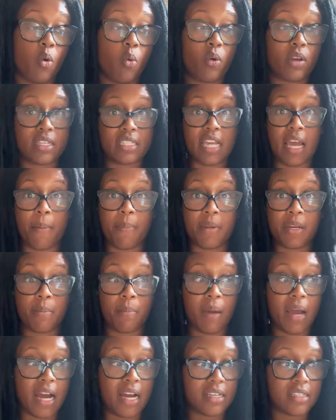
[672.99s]
what has happened in
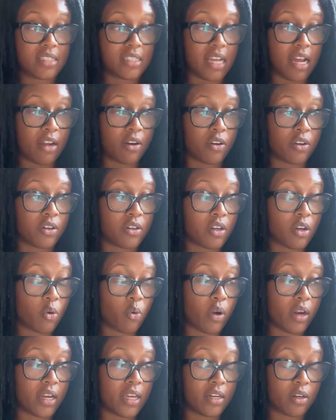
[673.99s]
past Saturn
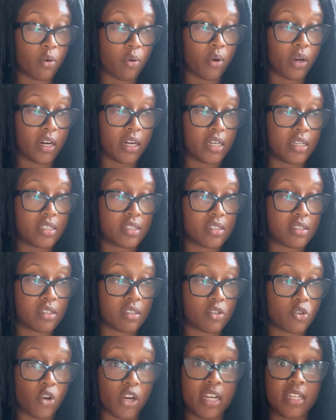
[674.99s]
in Aquarius
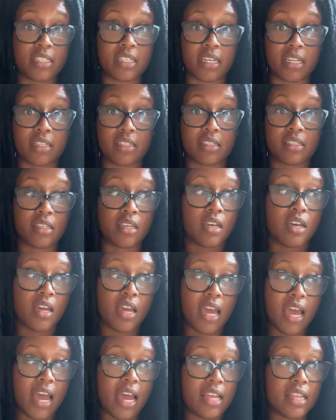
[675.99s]
transits,
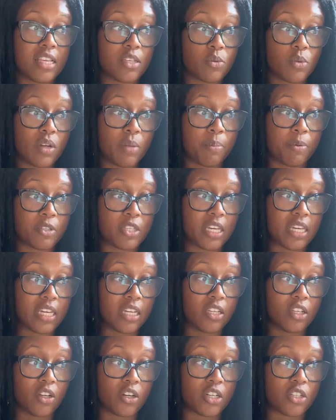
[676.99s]
and this one in
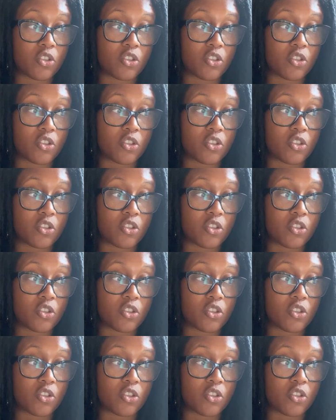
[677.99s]
particular.